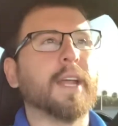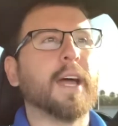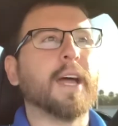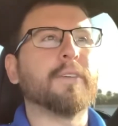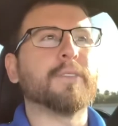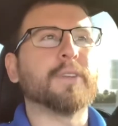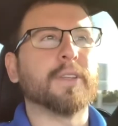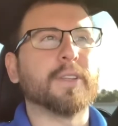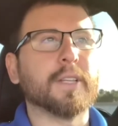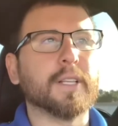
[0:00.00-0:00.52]

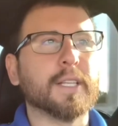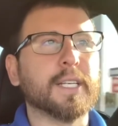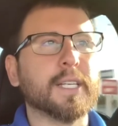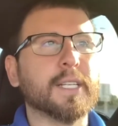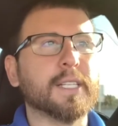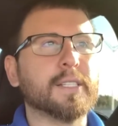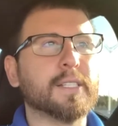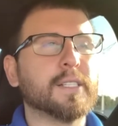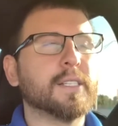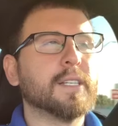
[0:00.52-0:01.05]
after the
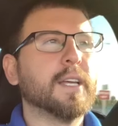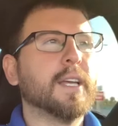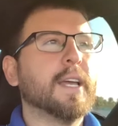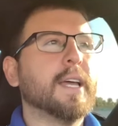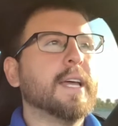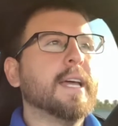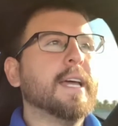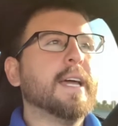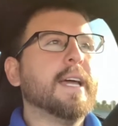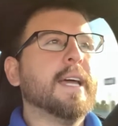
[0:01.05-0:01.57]
lease.
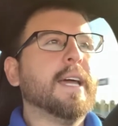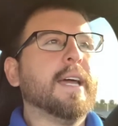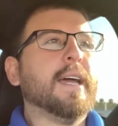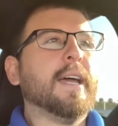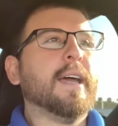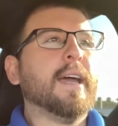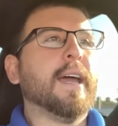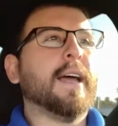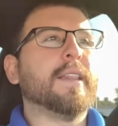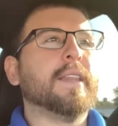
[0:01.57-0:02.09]

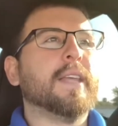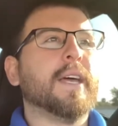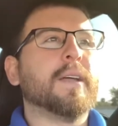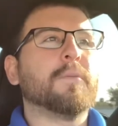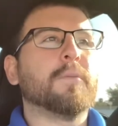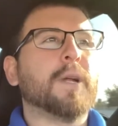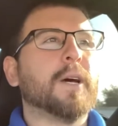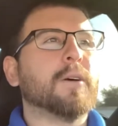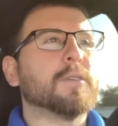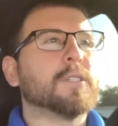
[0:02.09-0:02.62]
And then
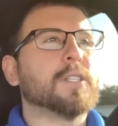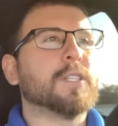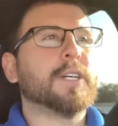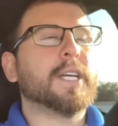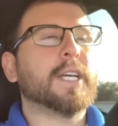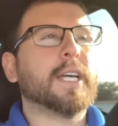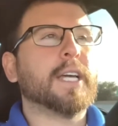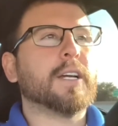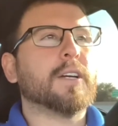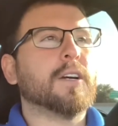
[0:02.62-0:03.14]
when I was
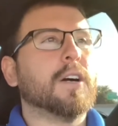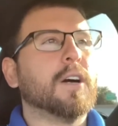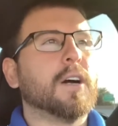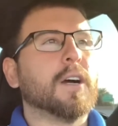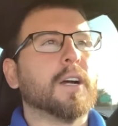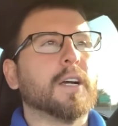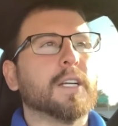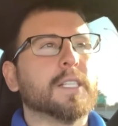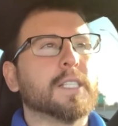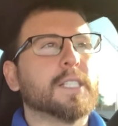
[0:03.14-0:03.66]
looking at
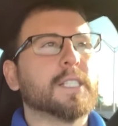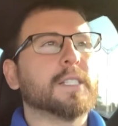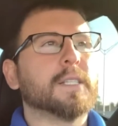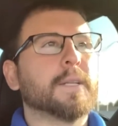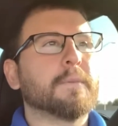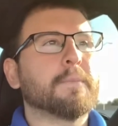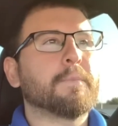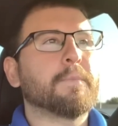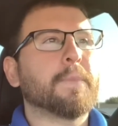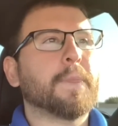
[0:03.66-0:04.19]
cars,
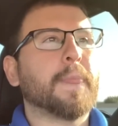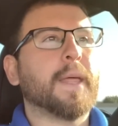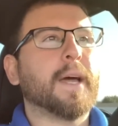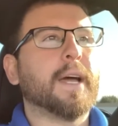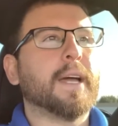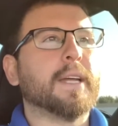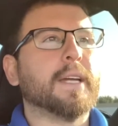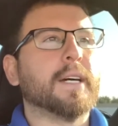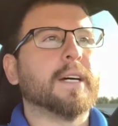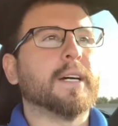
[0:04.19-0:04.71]

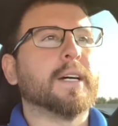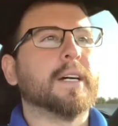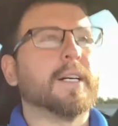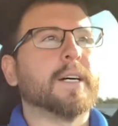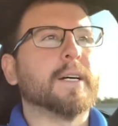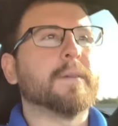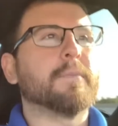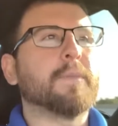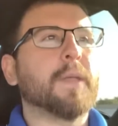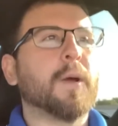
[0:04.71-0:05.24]

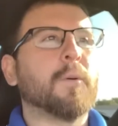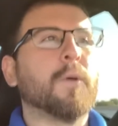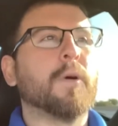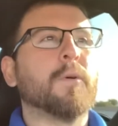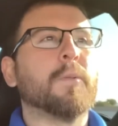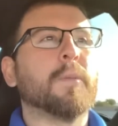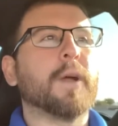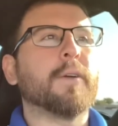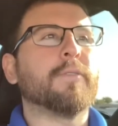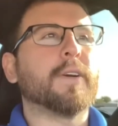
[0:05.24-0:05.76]
I went
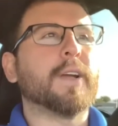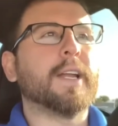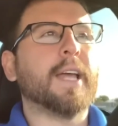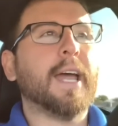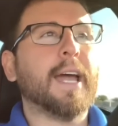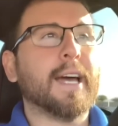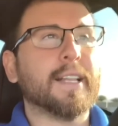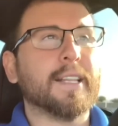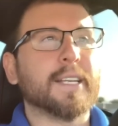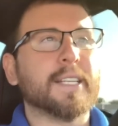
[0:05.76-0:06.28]
with my friend
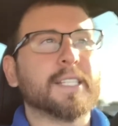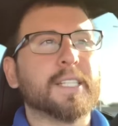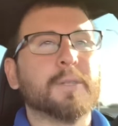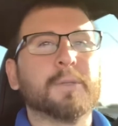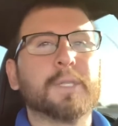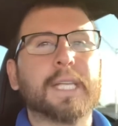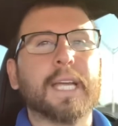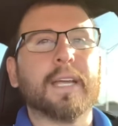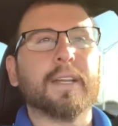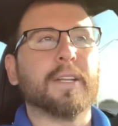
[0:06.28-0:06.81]
Alex. He
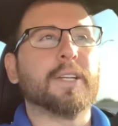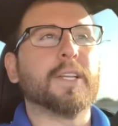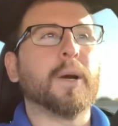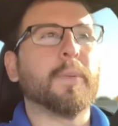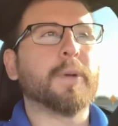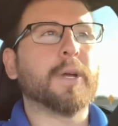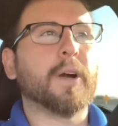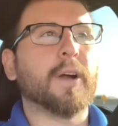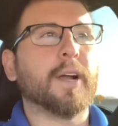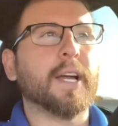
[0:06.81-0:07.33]
was getting a
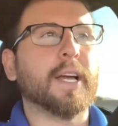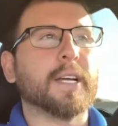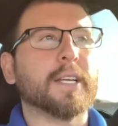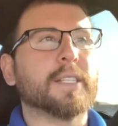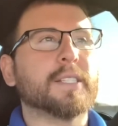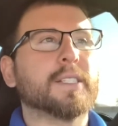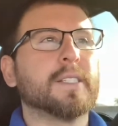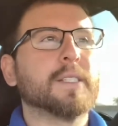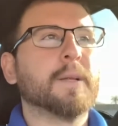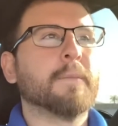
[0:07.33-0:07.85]

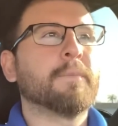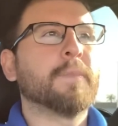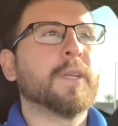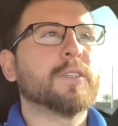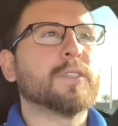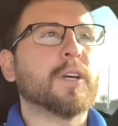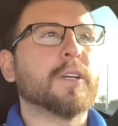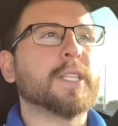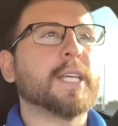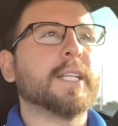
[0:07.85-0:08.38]
WRX.
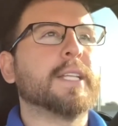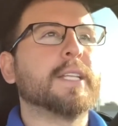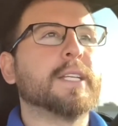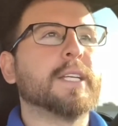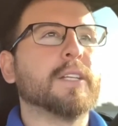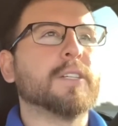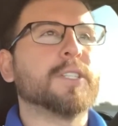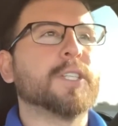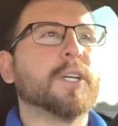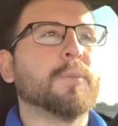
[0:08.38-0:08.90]
So I was at the
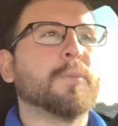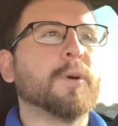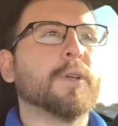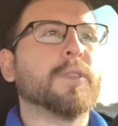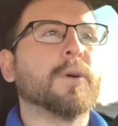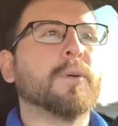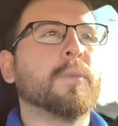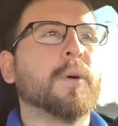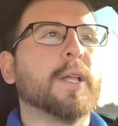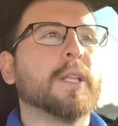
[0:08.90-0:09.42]
dealership with
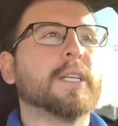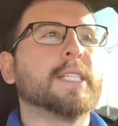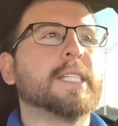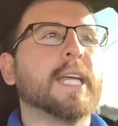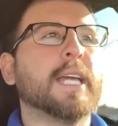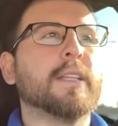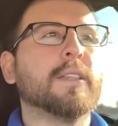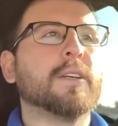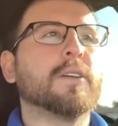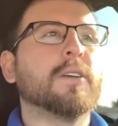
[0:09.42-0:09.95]
him while he's
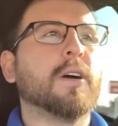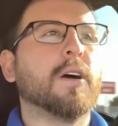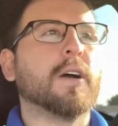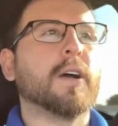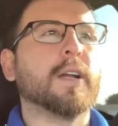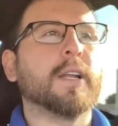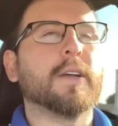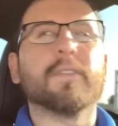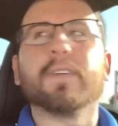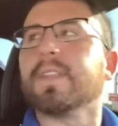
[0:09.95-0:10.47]
getting the
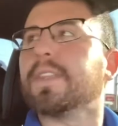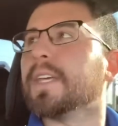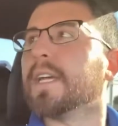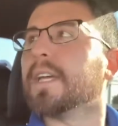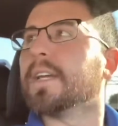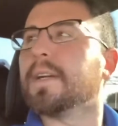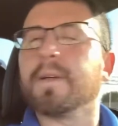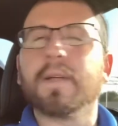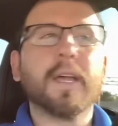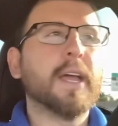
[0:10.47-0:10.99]
car and
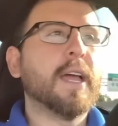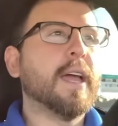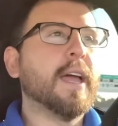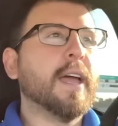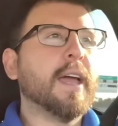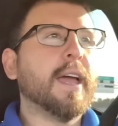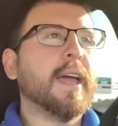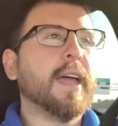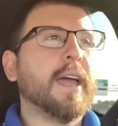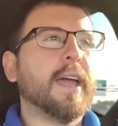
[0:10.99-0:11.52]
everything.
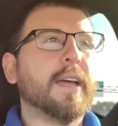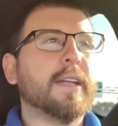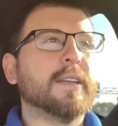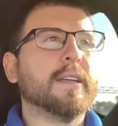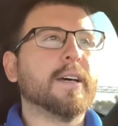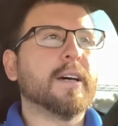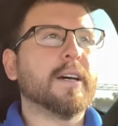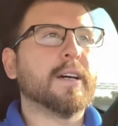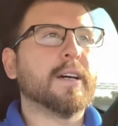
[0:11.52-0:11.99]
And